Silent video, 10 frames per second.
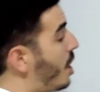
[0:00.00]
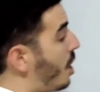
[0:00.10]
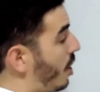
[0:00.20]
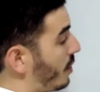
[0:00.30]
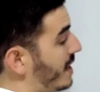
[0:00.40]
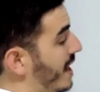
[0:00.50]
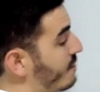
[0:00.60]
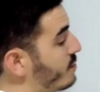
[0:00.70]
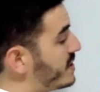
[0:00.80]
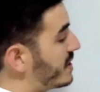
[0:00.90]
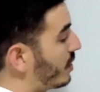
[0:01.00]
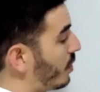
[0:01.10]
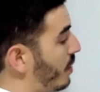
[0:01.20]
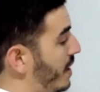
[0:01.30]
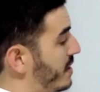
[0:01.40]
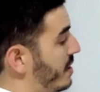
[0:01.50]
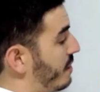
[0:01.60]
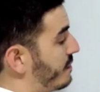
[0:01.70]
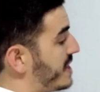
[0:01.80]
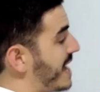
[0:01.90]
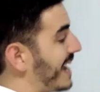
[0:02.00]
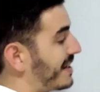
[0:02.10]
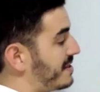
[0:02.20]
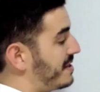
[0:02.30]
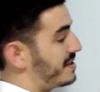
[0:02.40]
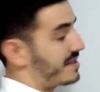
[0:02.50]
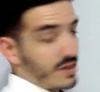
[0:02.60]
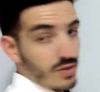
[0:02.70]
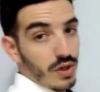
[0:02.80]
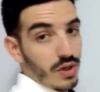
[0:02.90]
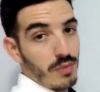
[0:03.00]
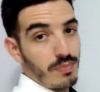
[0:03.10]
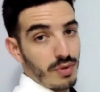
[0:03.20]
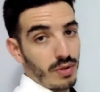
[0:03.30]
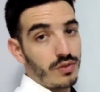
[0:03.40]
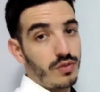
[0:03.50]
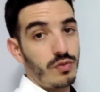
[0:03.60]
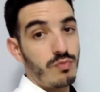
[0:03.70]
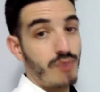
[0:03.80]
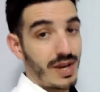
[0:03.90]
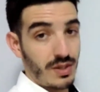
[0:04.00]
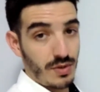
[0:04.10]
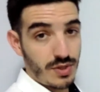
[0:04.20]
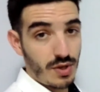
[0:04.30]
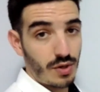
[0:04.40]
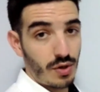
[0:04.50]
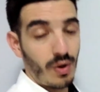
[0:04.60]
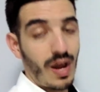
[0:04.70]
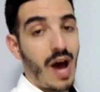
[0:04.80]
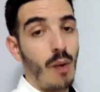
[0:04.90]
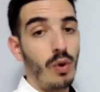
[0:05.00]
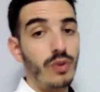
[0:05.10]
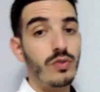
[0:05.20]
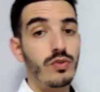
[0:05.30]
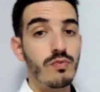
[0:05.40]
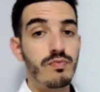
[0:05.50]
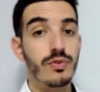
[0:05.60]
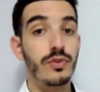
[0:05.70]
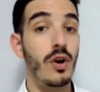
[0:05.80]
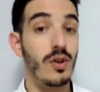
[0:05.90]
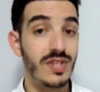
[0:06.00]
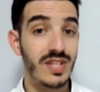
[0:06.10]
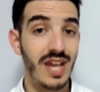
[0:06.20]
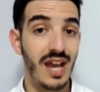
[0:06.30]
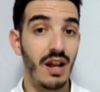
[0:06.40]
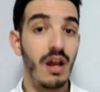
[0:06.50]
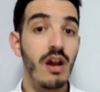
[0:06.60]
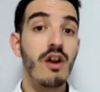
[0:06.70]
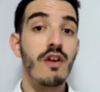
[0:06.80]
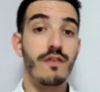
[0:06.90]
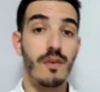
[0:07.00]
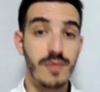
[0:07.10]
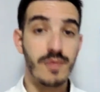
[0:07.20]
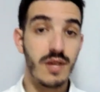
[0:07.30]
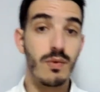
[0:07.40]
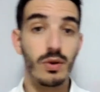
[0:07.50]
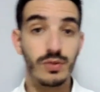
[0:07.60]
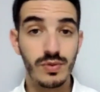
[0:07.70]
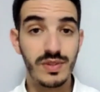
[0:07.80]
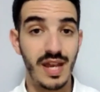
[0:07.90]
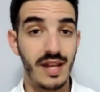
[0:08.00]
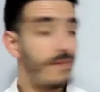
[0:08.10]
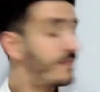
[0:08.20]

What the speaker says: On every single one of the axes that you're going to build to break your circle, I want you to put a scale from 0 to 10.